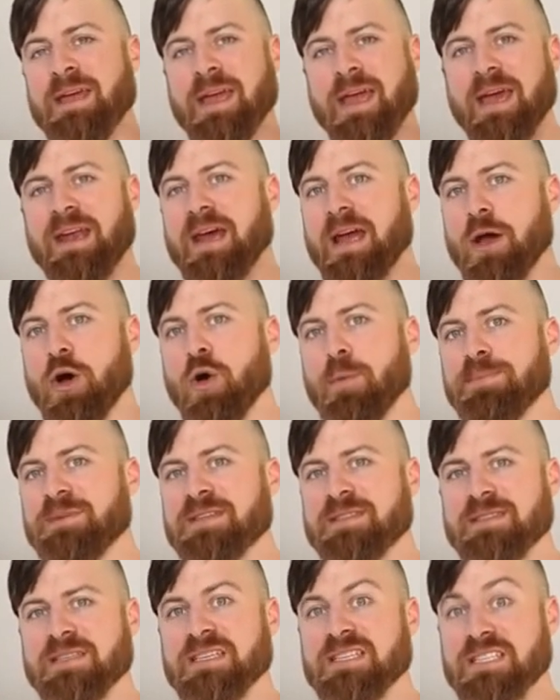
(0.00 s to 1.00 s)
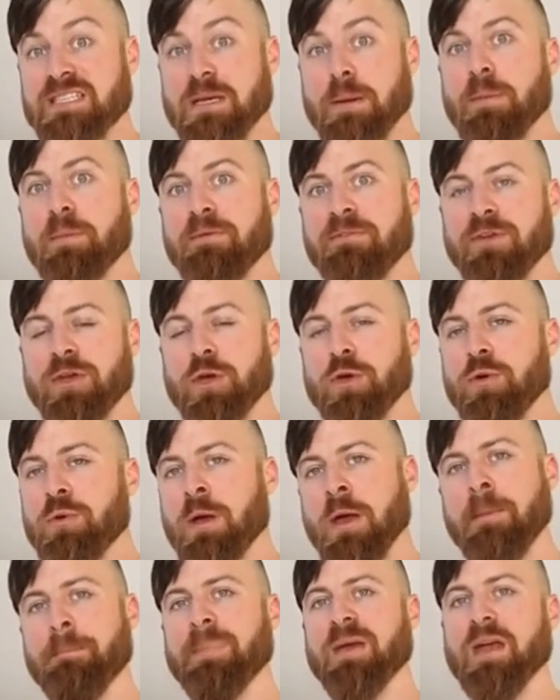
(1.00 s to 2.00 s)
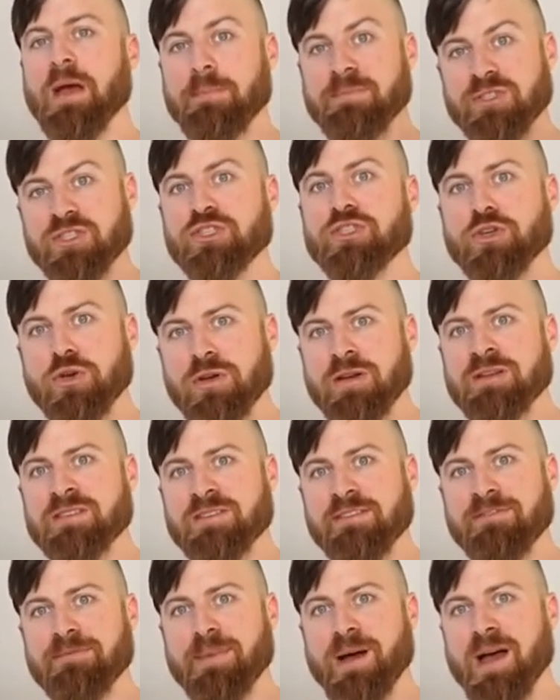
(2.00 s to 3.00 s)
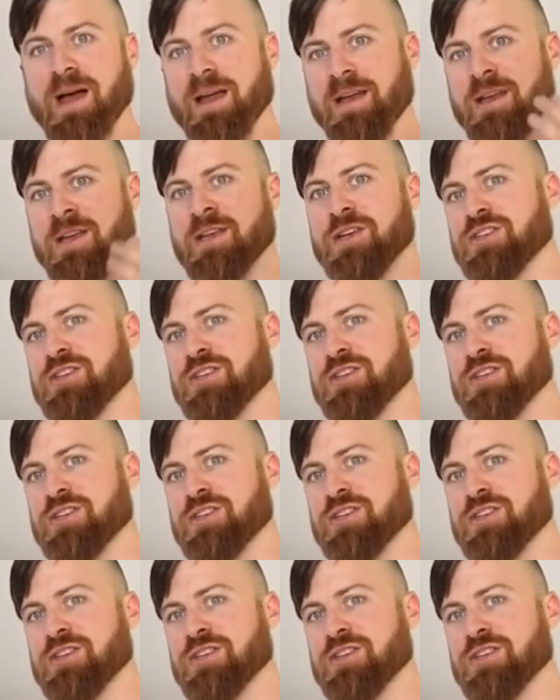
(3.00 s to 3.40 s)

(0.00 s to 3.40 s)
and I hope to see some of you become students of mine